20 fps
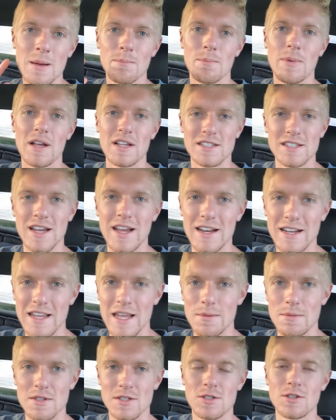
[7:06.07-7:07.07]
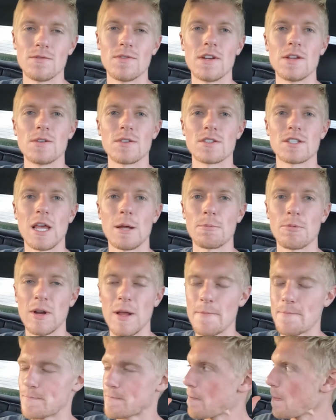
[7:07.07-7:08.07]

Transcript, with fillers: But I decided to keep these two videos separate.